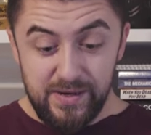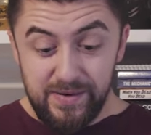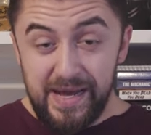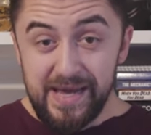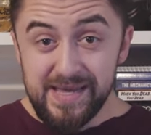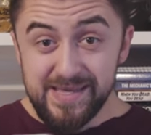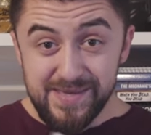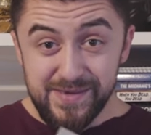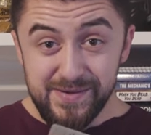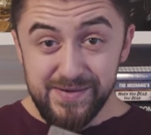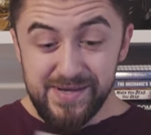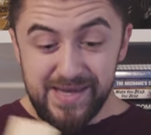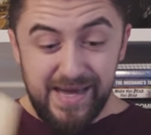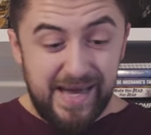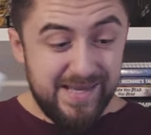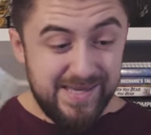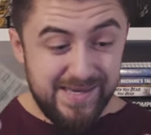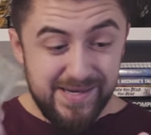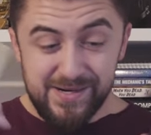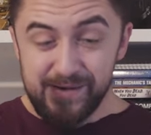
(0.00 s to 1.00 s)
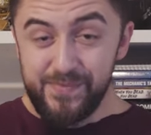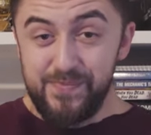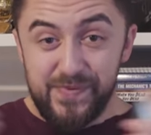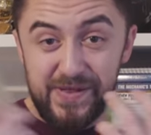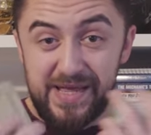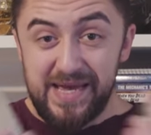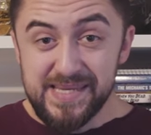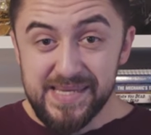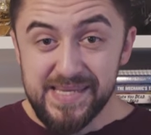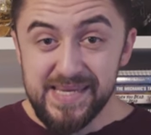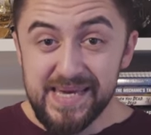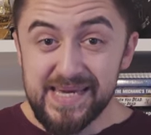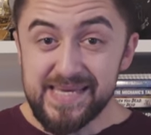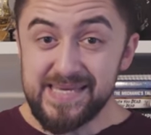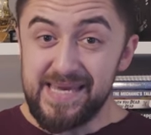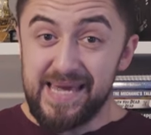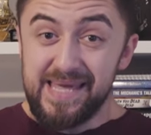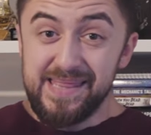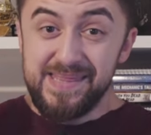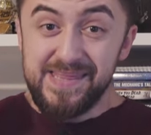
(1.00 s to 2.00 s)
All right, you got your
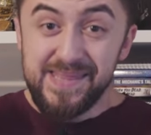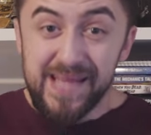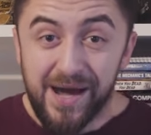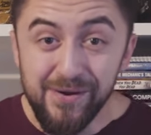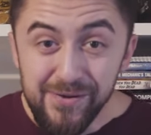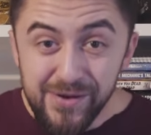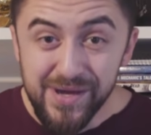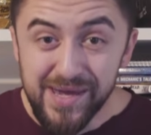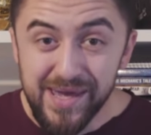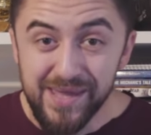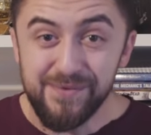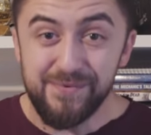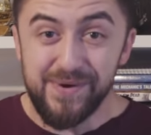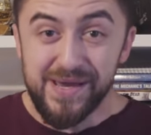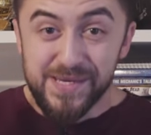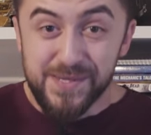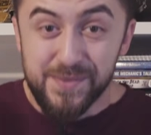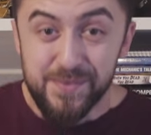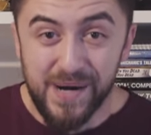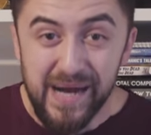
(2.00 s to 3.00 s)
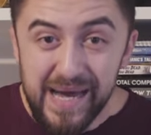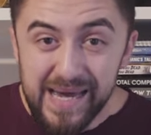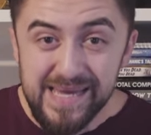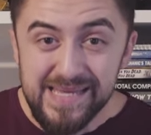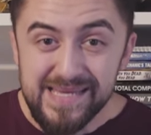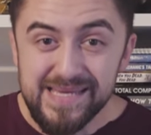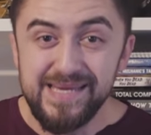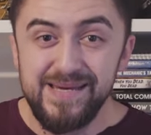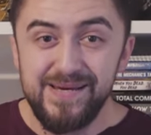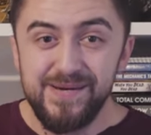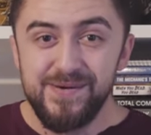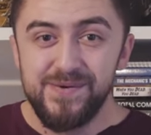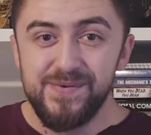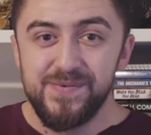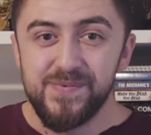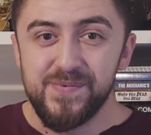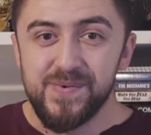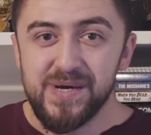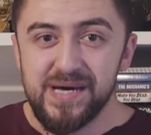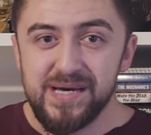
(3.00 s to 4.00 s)
plastics and now you can race, right?
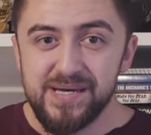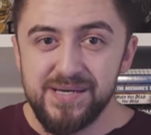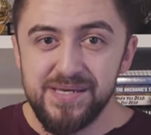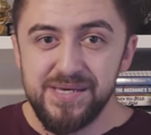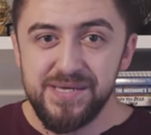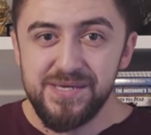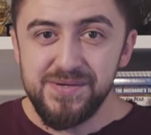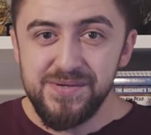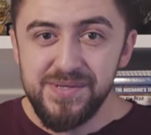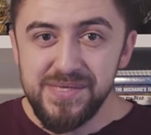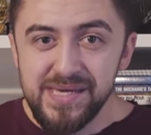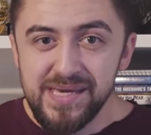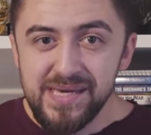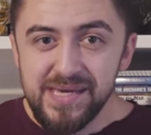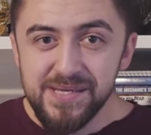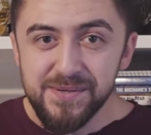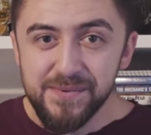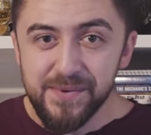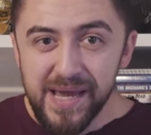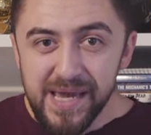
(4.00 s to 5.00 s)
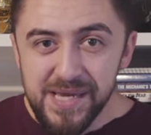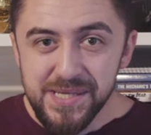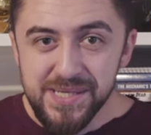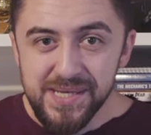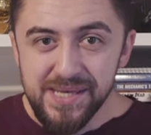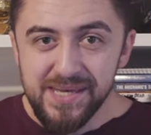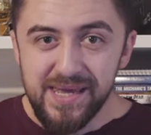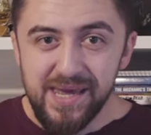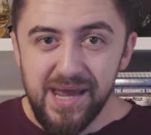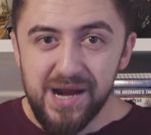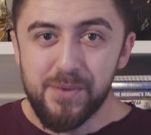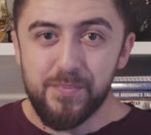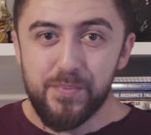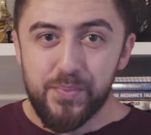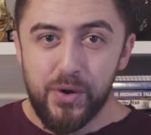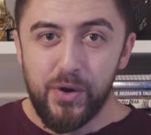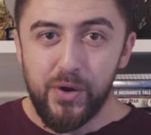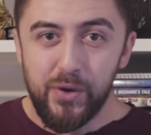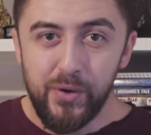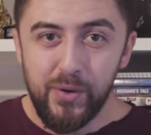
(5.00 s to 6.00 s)
Well, you need racing gear,
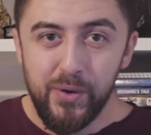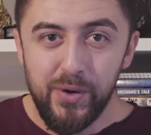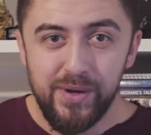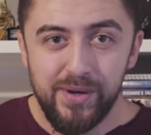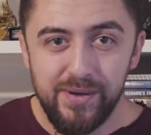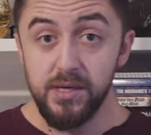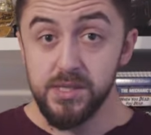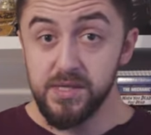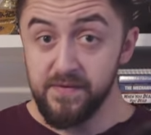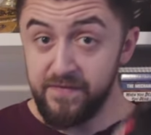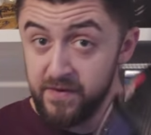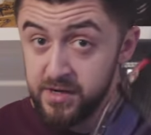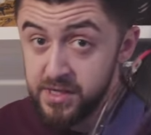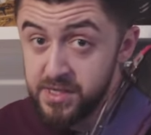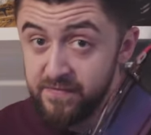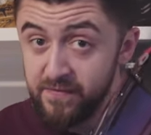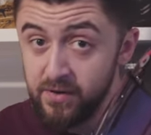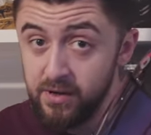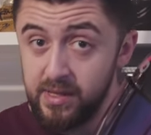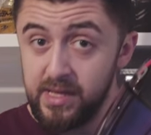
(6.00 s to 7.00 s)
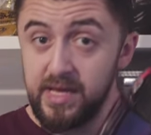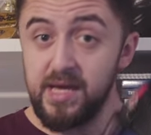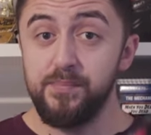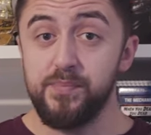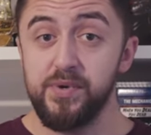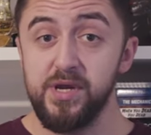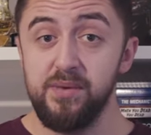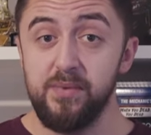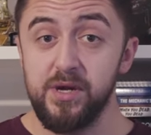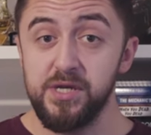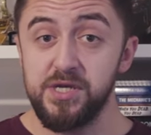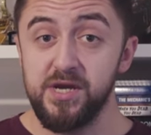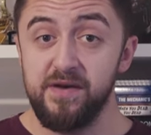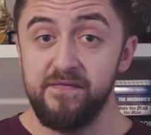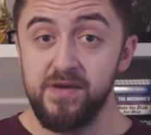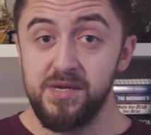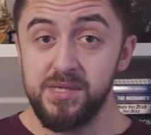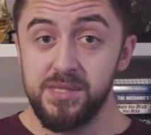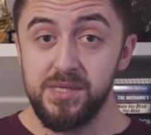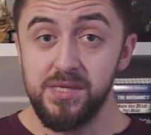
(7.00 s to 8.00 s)
bro. So first of all, and pretty much
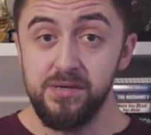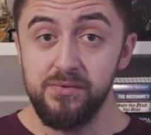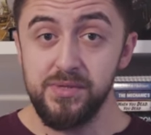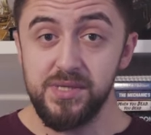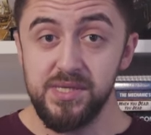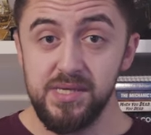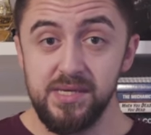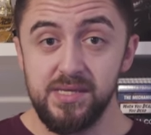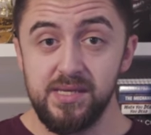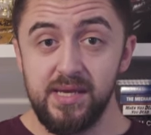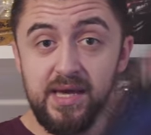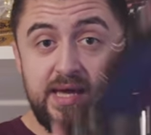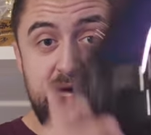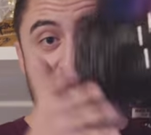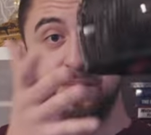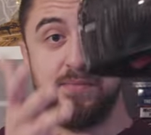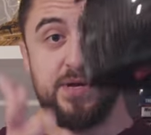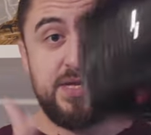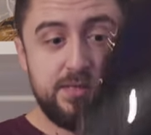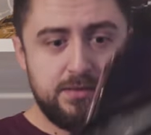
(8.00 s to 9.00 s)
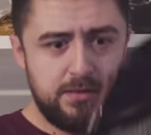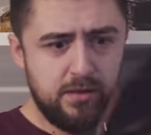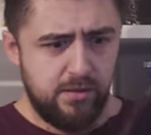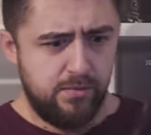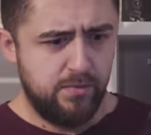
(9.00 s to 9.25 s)
obvious, you would need a helmet.